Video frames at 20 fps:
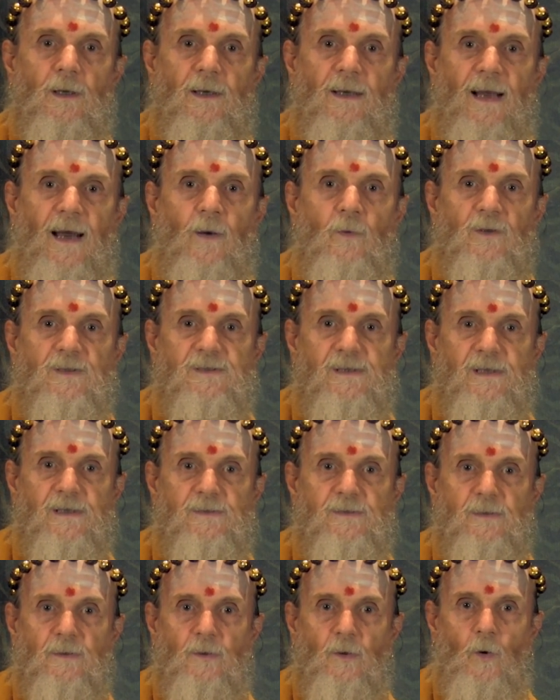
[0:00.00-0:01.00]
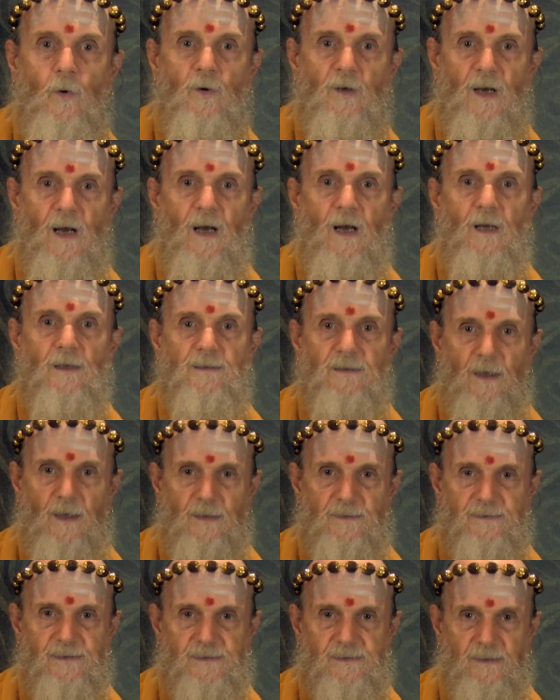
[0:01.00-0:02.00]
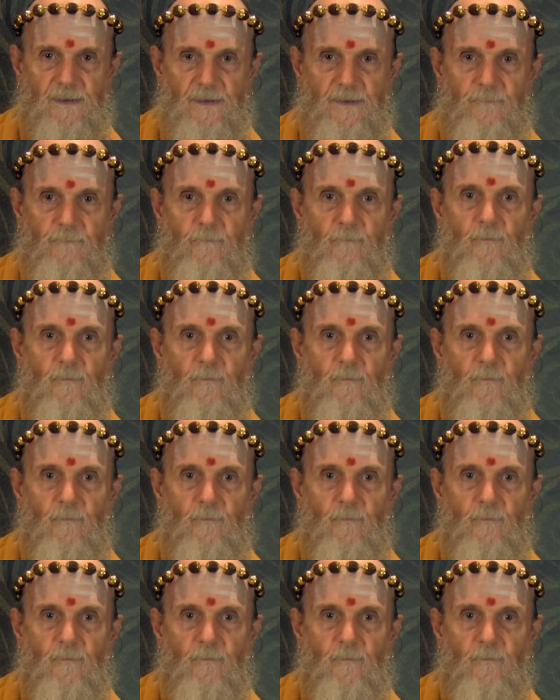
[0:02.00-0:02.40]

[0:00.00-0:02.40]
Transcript: Now it seeks to know God consciously.